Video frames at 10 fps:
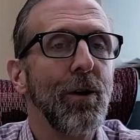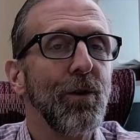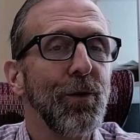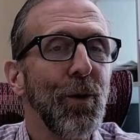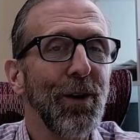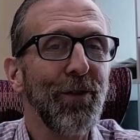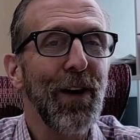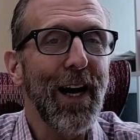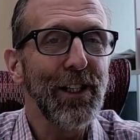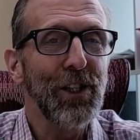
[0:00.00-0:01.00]
So if you want to
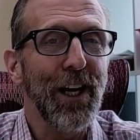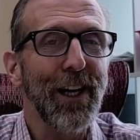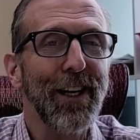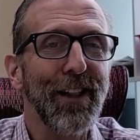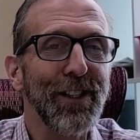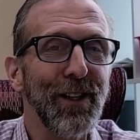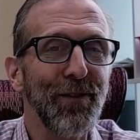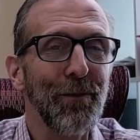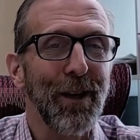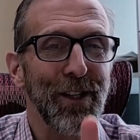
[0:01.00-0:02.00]
fact check any of this
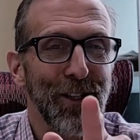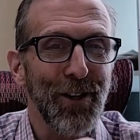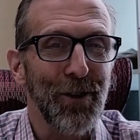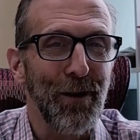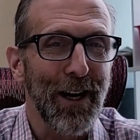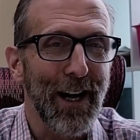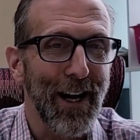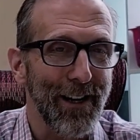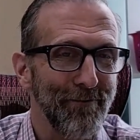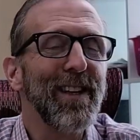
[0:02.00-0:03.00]
information, go right
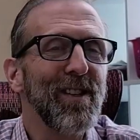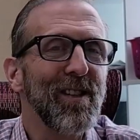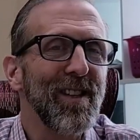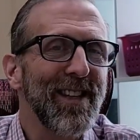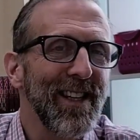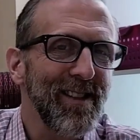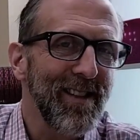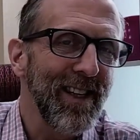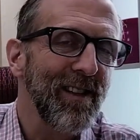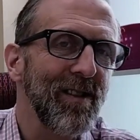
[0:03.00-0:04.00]
ahead. These
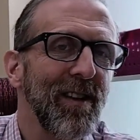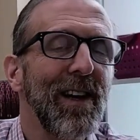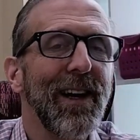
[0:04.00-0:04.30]
statistics